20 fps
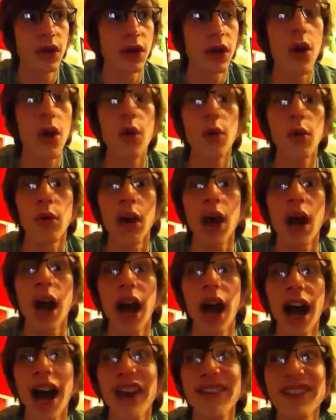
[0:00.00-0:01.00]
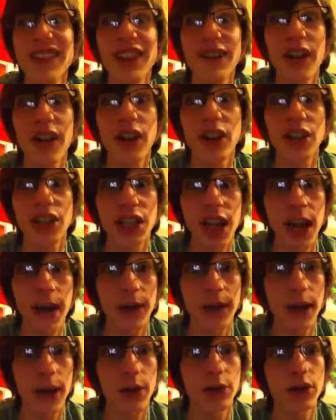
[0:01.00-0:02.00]
I have to give out a
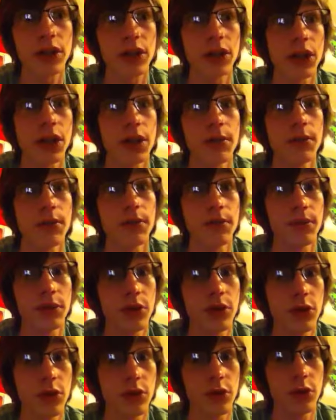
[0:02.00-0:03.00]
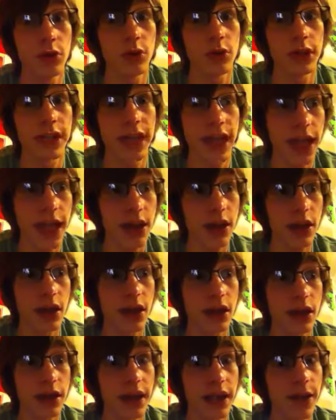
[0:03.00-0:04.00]
shout-out to
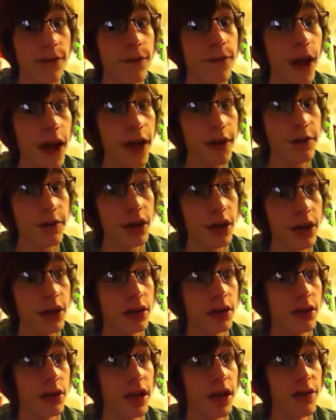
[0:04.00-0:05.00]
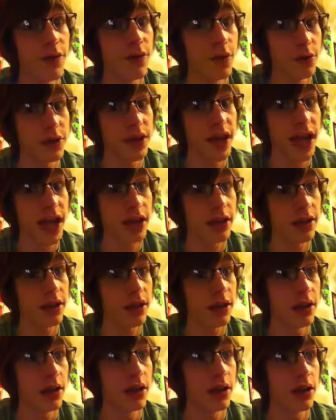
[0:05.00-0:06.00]
Kayla, K5la, at Votek.
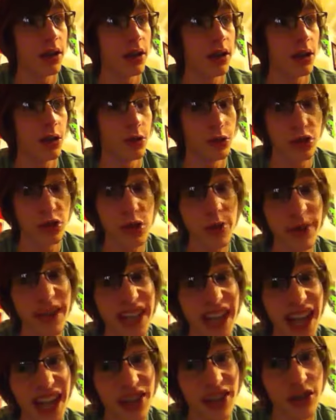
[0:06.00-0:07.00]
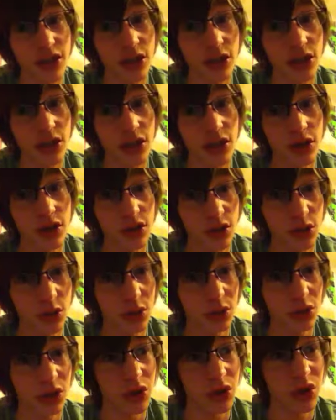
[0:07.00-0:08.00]
There's too many Kaylas in her
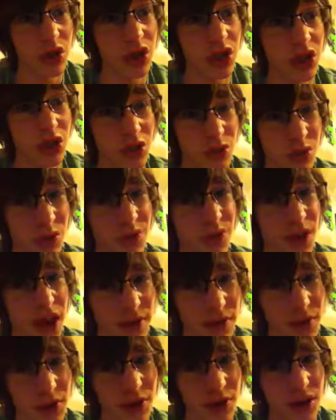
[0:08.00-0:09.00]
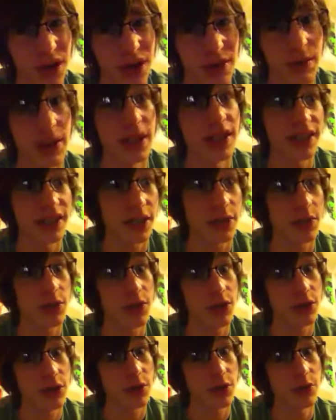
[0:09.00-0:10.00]
school, so she just threw a 5 in her name. At least that's what
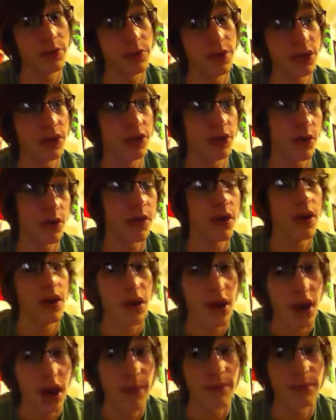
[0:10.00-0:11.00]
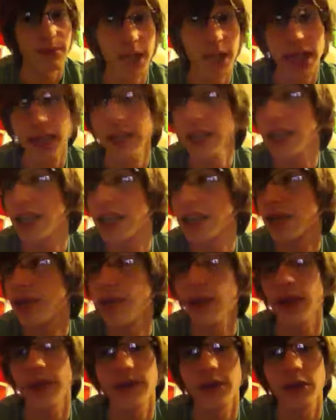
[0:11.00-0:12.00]
she's told me, so I'm guessing that's the
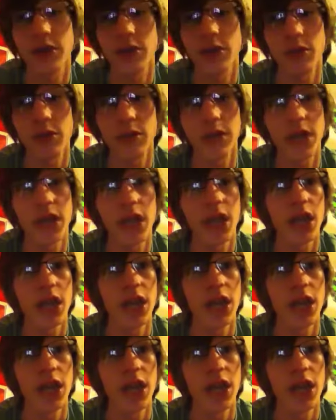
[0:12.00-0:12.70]
relevant story.